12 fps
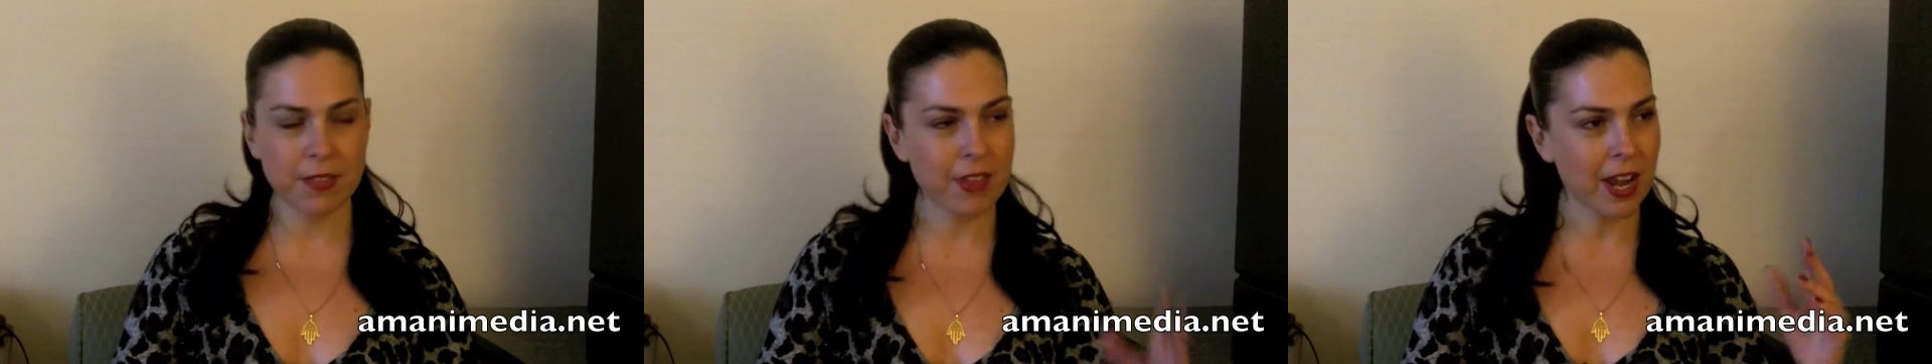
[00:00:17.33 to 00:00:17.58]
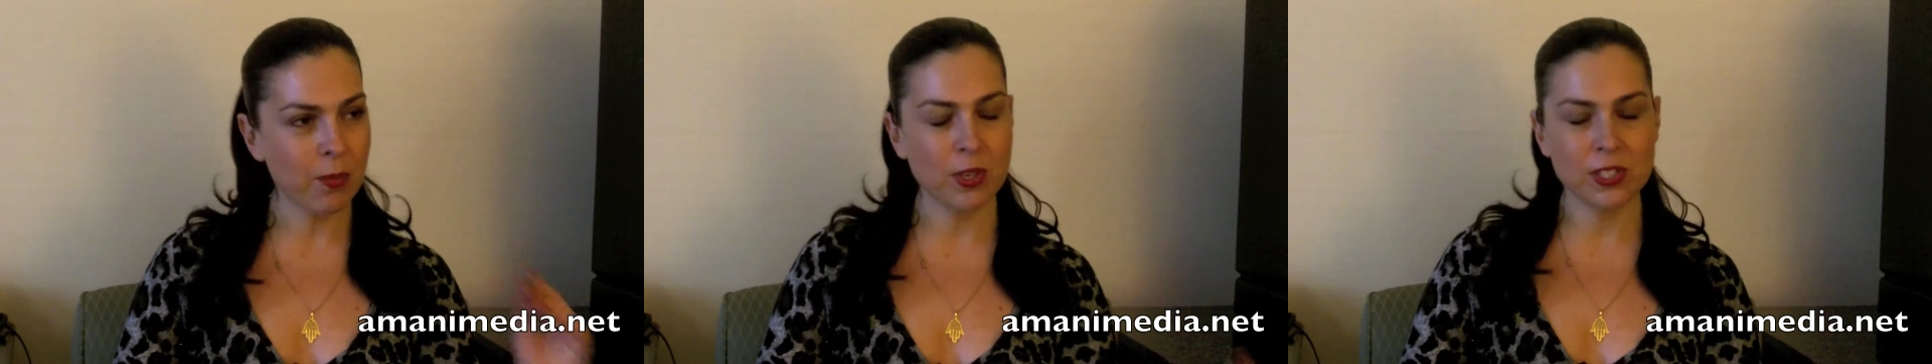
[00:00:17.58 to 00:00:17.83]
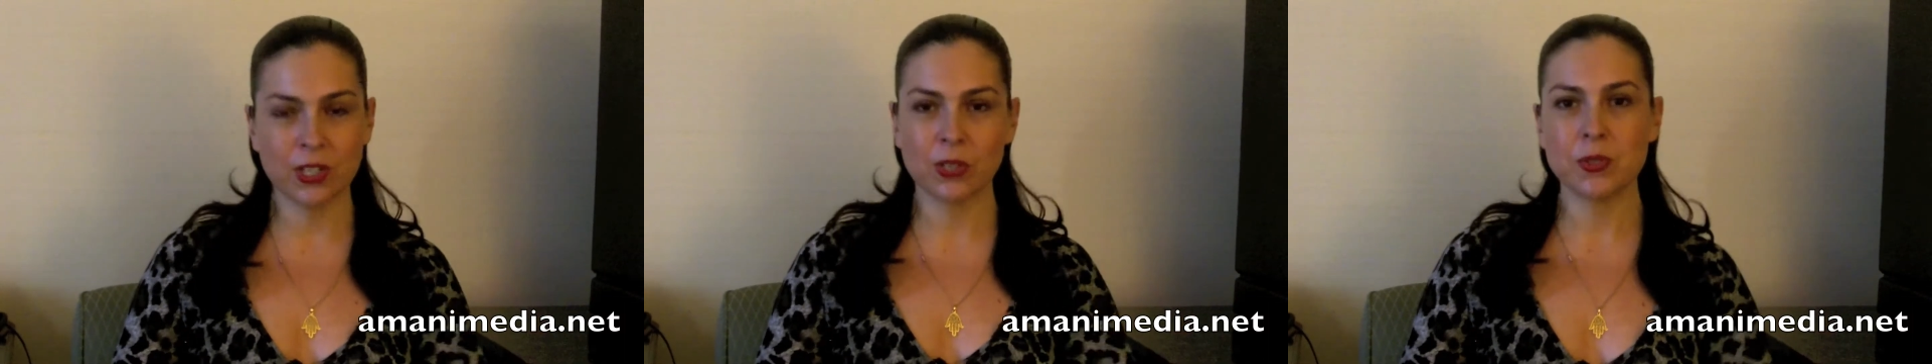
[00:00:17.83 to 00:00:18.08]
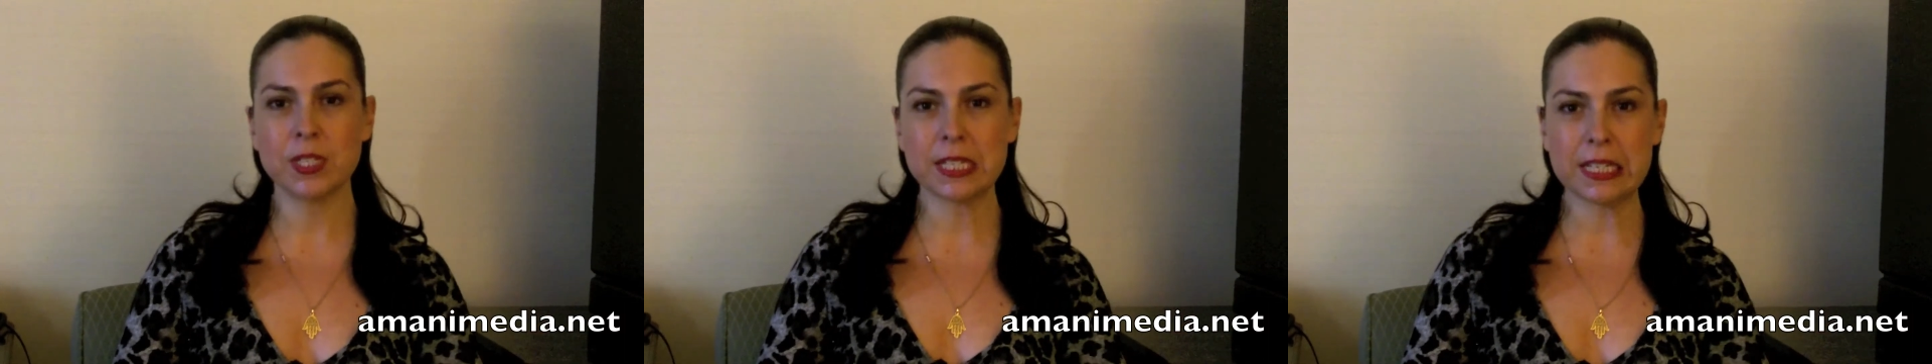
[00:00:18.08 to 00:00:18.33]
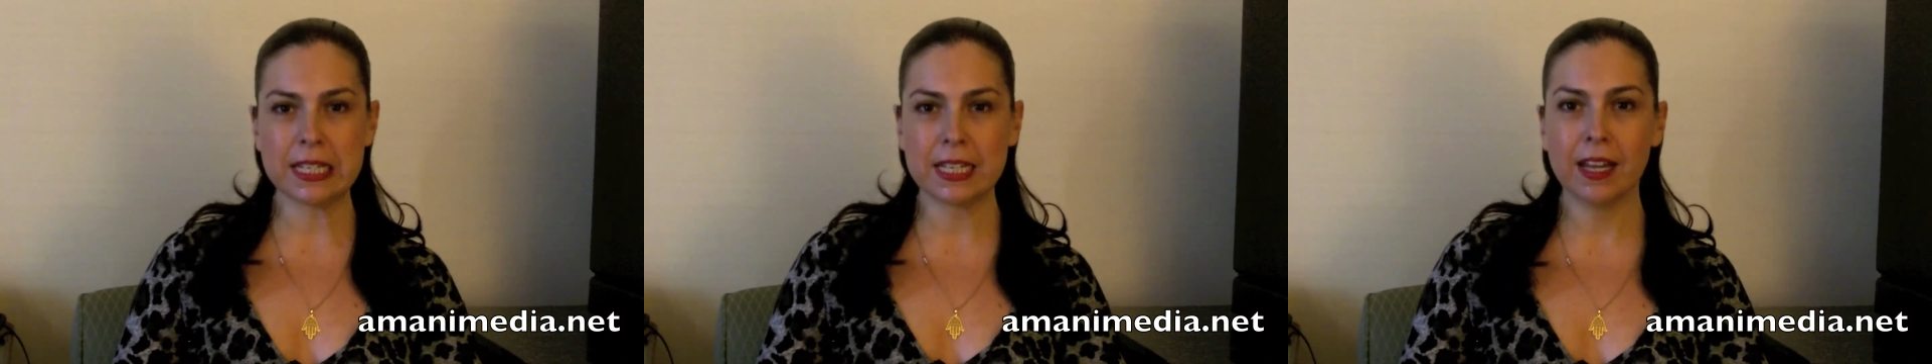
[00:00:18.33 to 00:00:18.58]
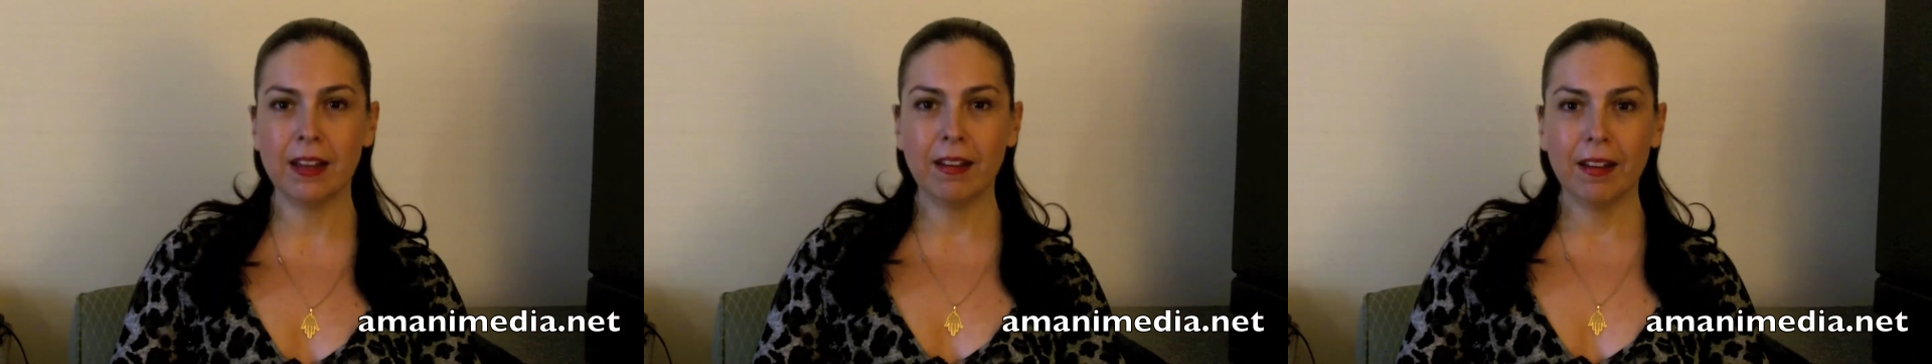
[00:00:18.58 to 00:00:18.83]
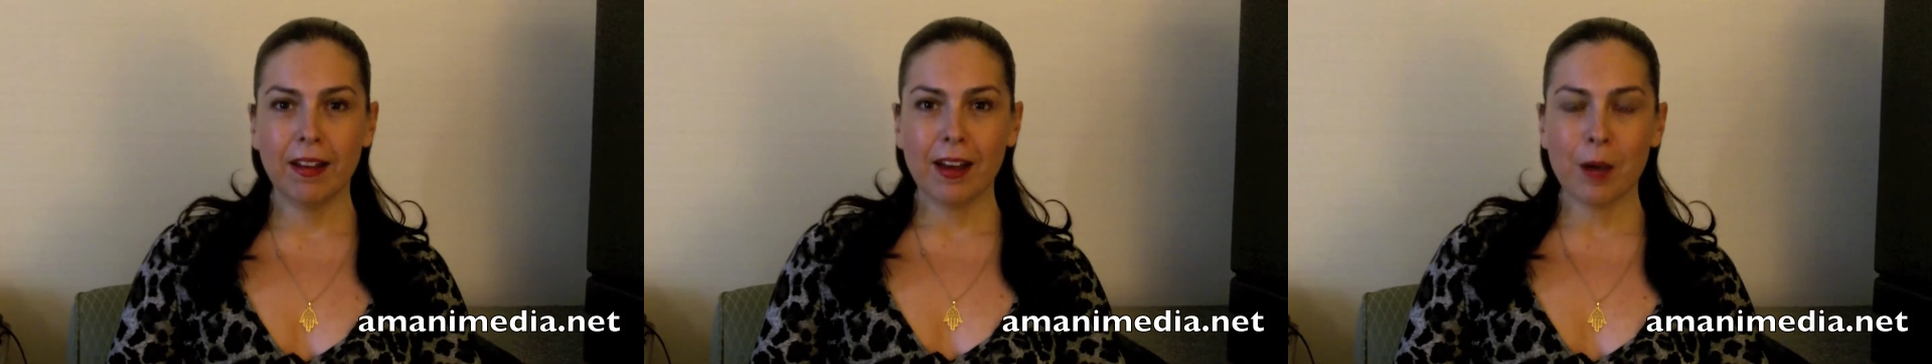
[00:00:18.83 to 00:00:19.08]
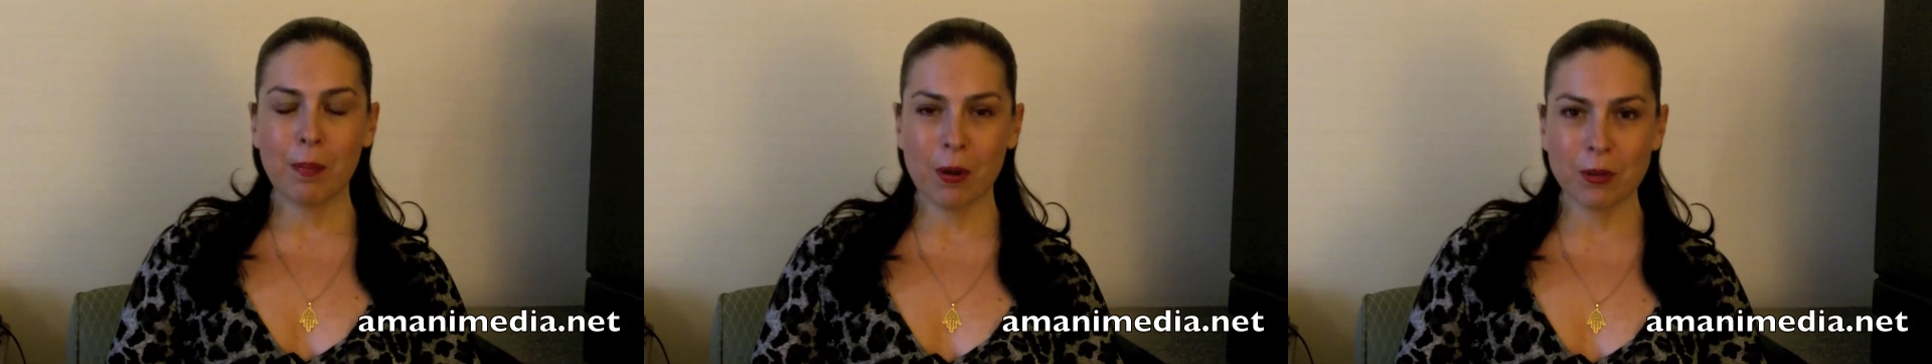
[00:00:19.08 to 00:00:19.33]
And then I went to go see
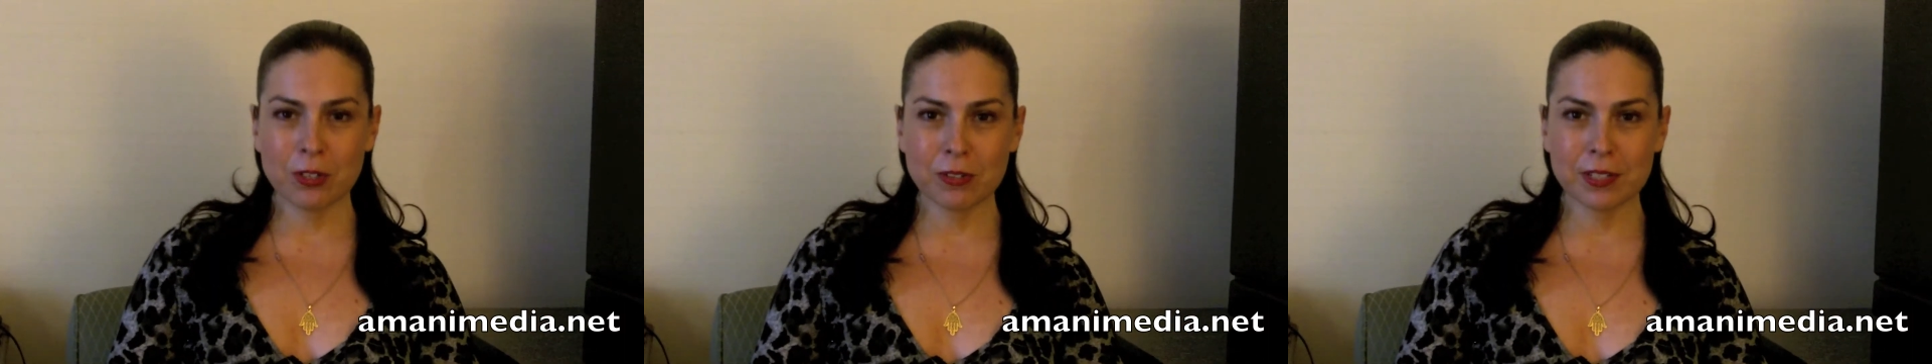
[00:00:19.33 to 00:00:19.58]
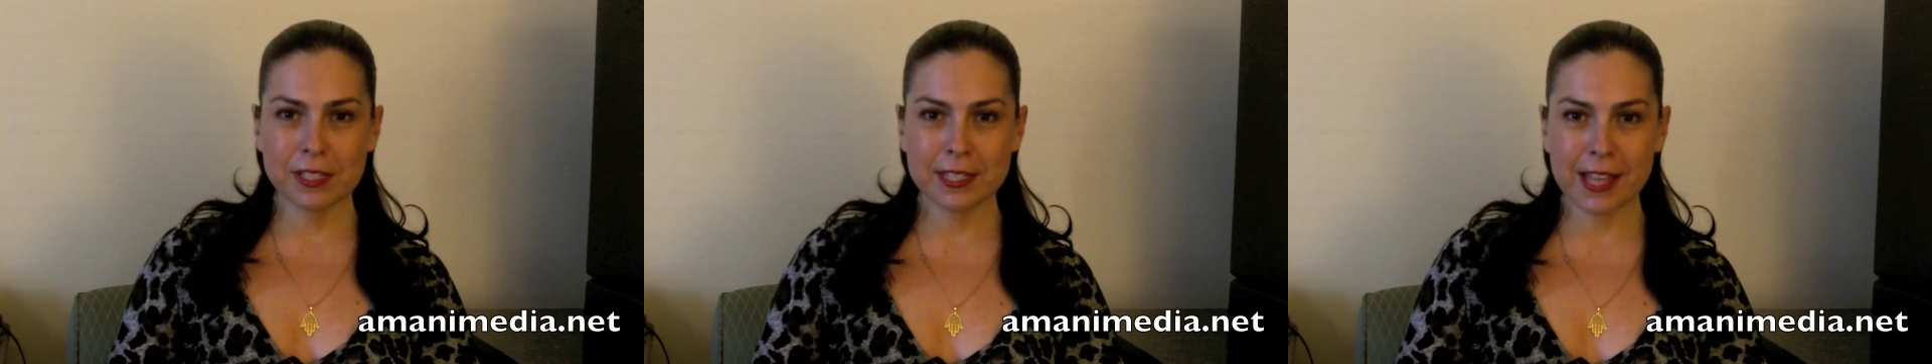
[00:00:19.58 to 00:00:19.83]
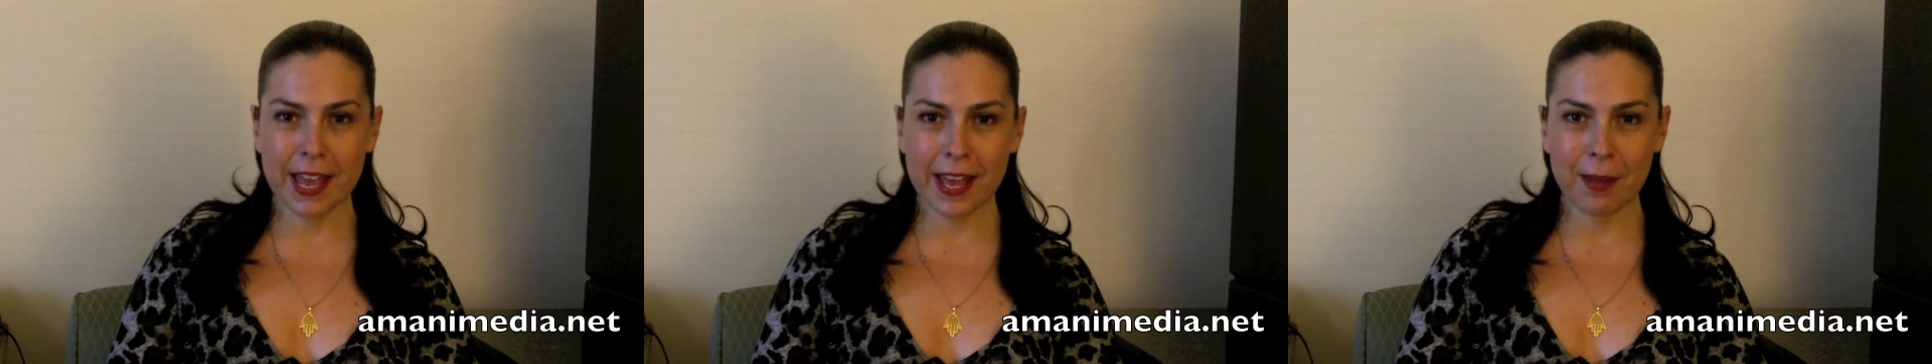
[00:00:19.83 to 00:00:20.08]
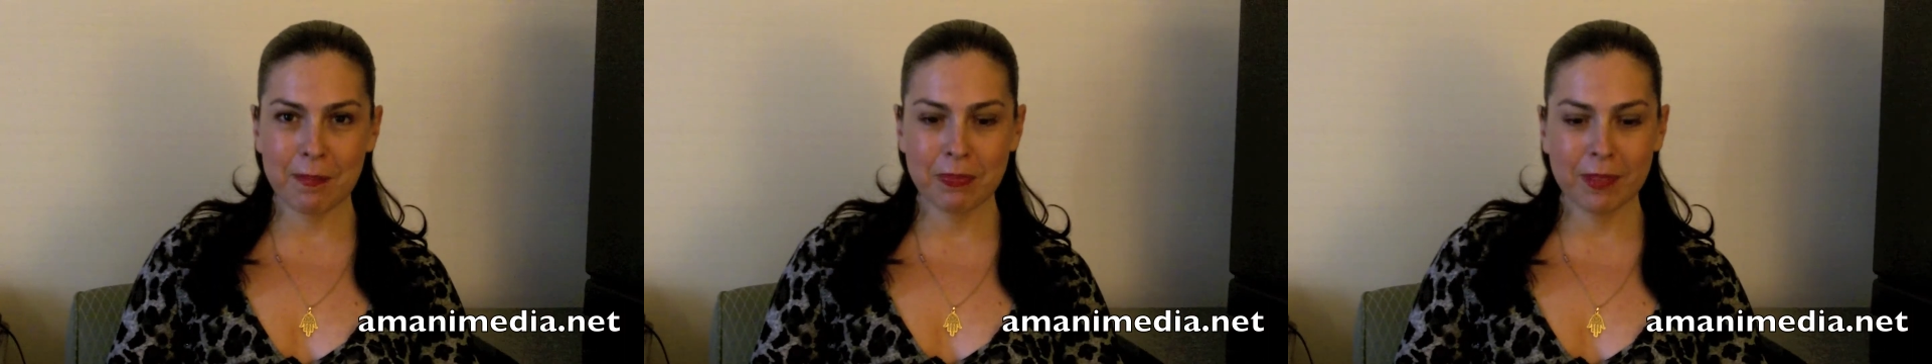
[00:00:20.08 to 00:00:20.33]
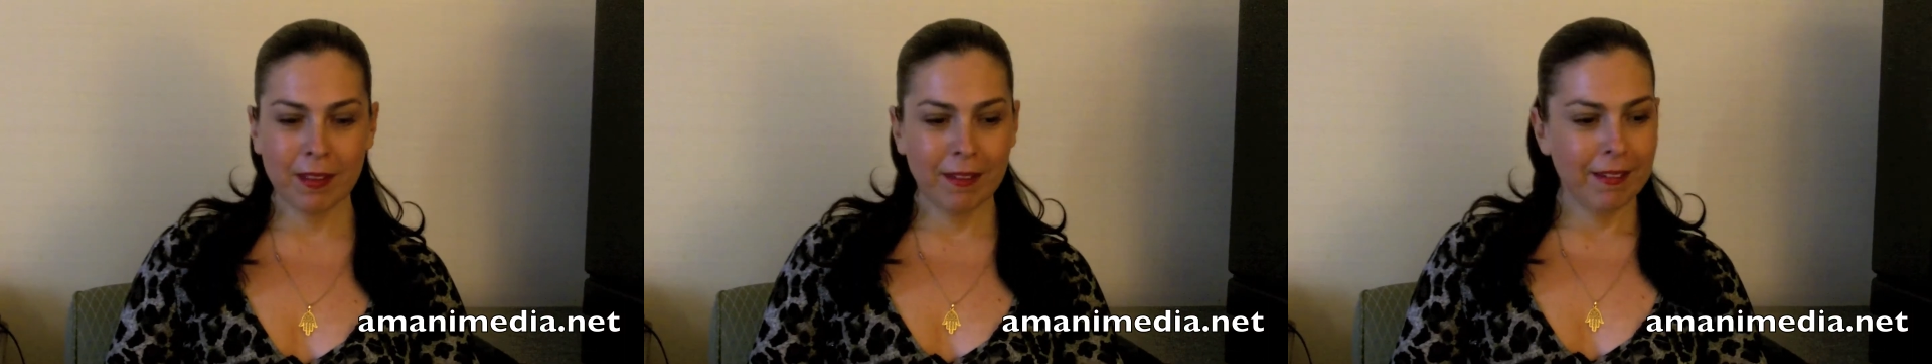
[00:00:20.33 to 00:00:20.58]
a poetry slam,